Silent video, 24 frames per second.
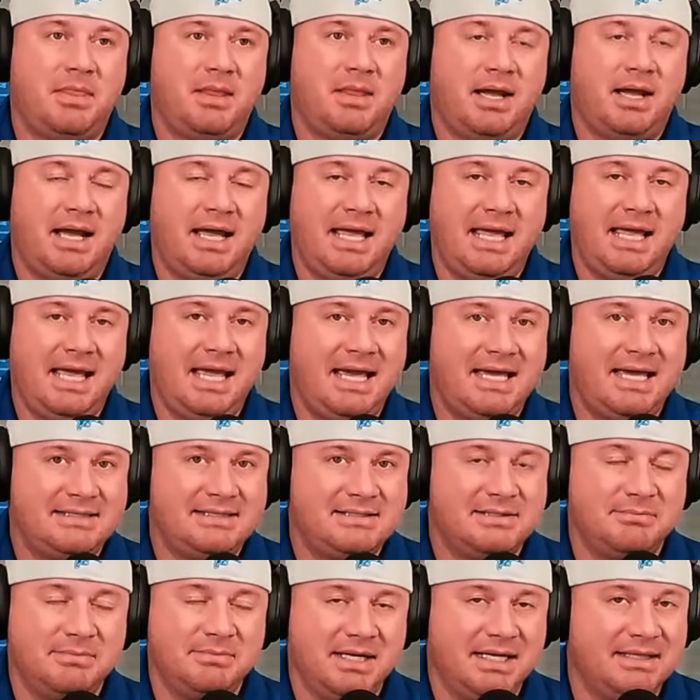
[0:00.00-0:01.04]
I had
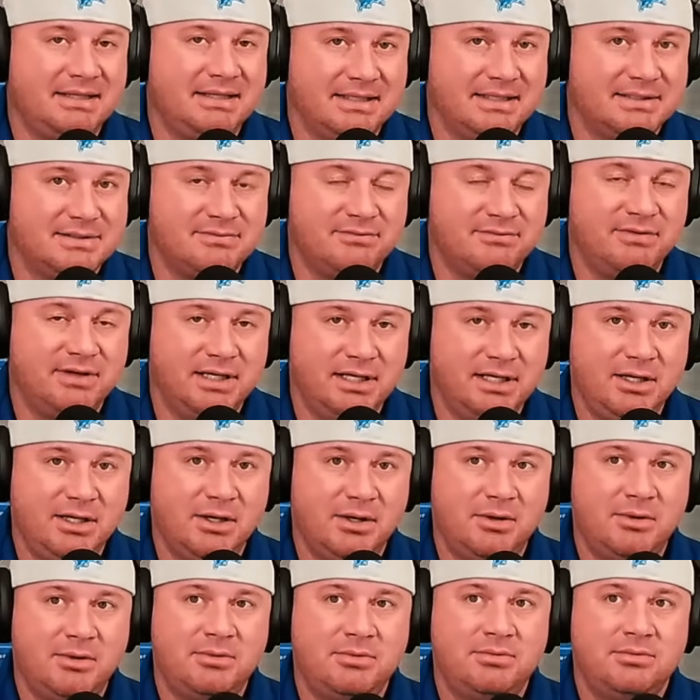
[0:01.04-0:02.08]
to make this
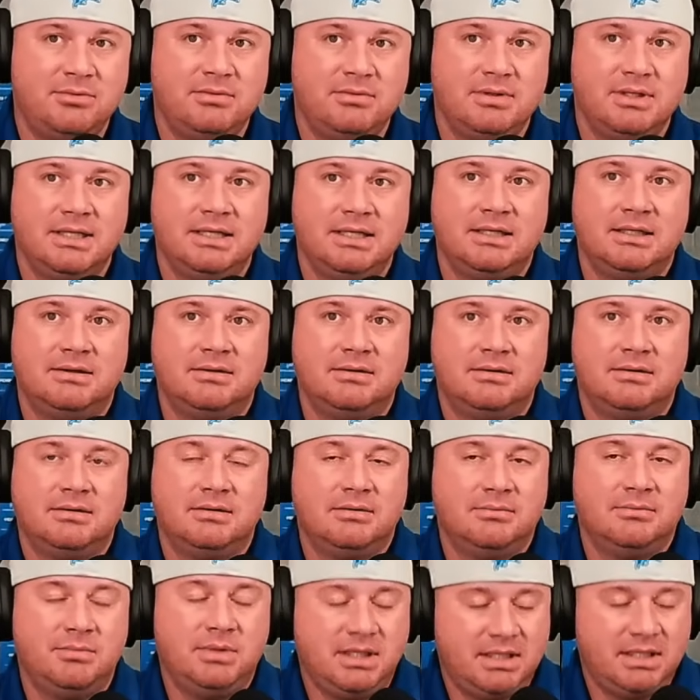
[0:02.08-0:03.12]
video
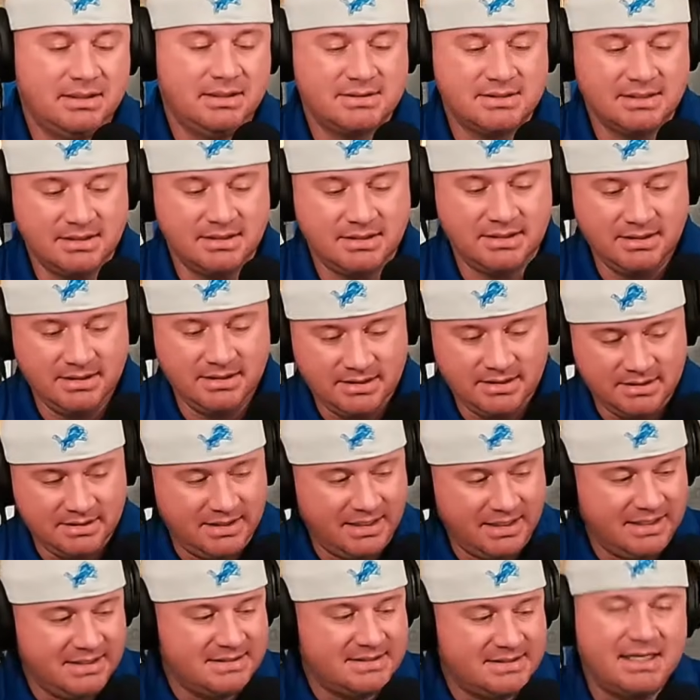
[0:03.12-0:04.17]
because the, the, the
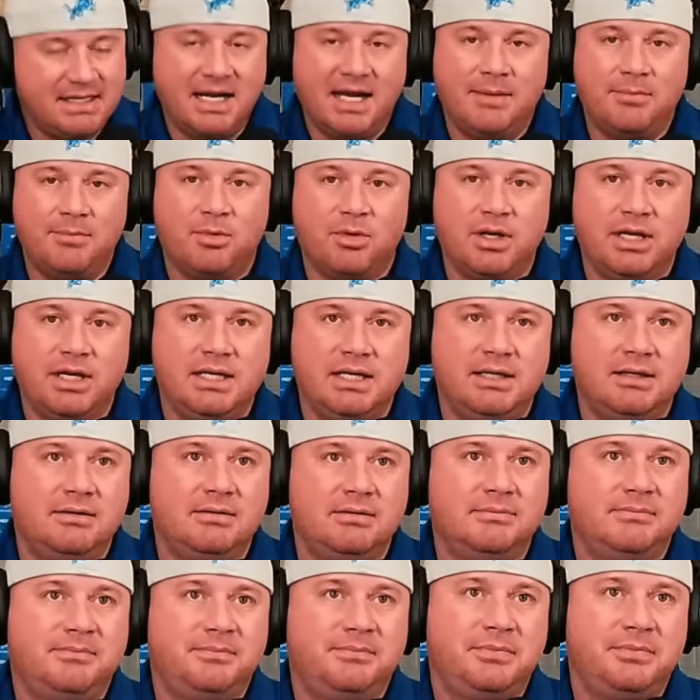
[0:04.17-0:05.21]
things that I'm
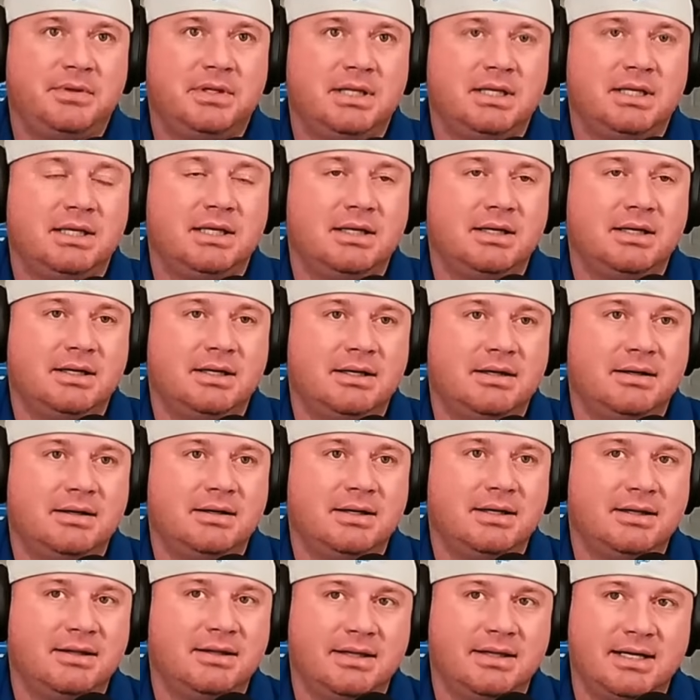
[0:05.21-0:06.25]
reading
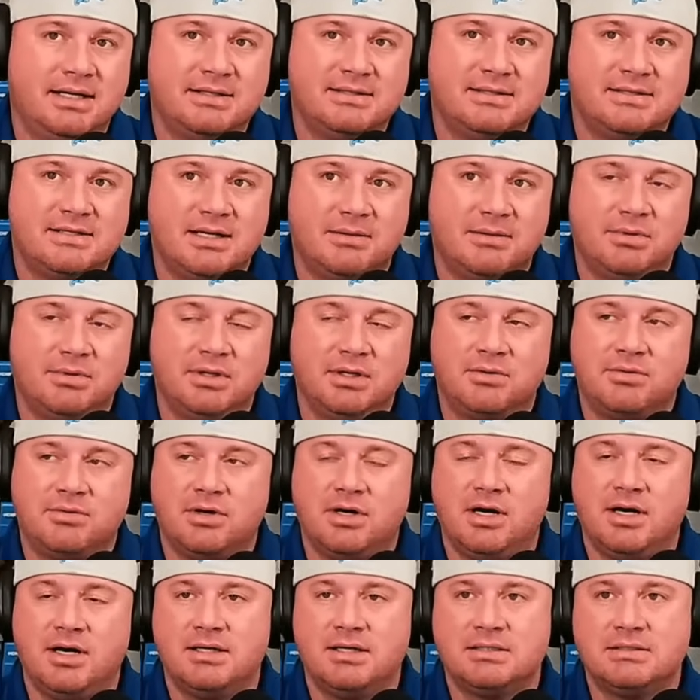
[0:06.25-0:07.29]
that I stumbled
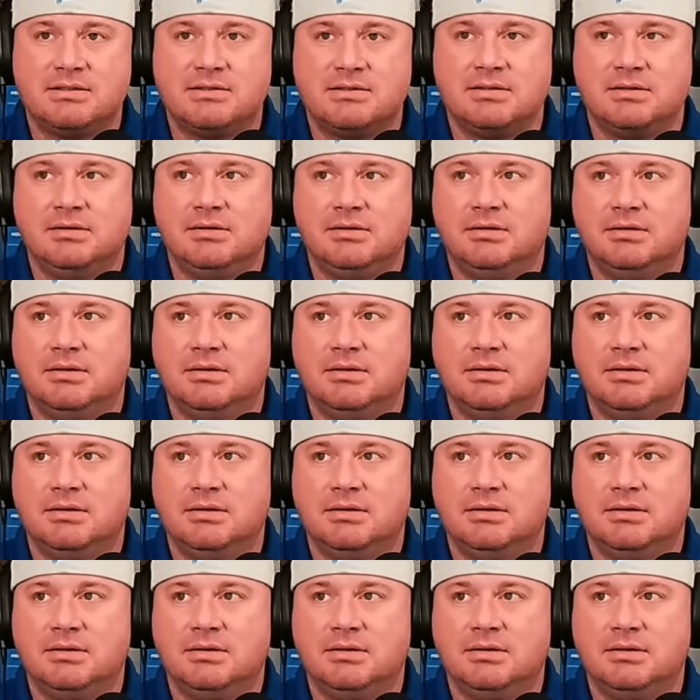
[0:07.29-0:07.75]
across,